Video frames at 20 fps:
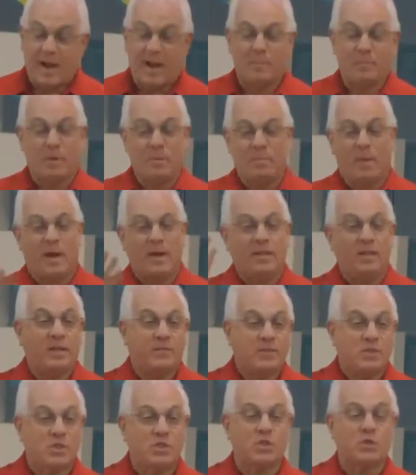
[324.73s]
I'm
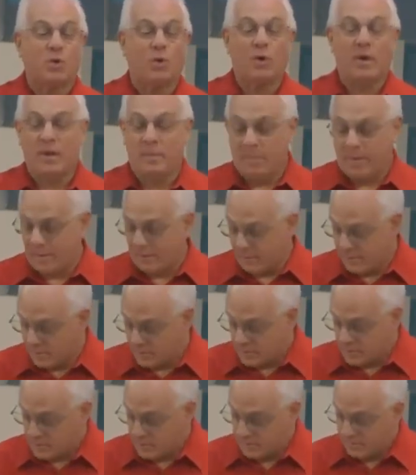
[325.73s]
reminded of a story about
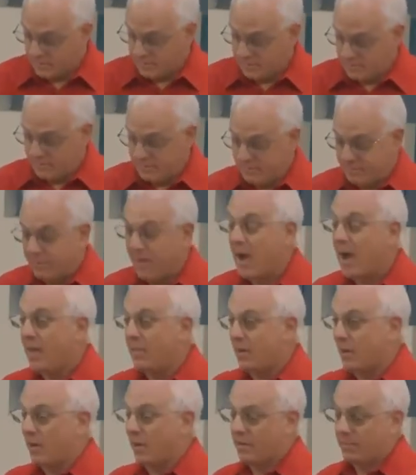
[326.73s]
this
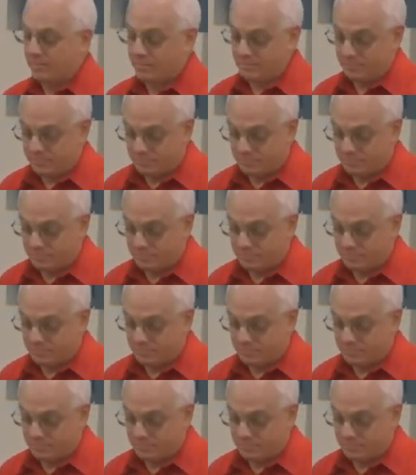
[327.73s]
father.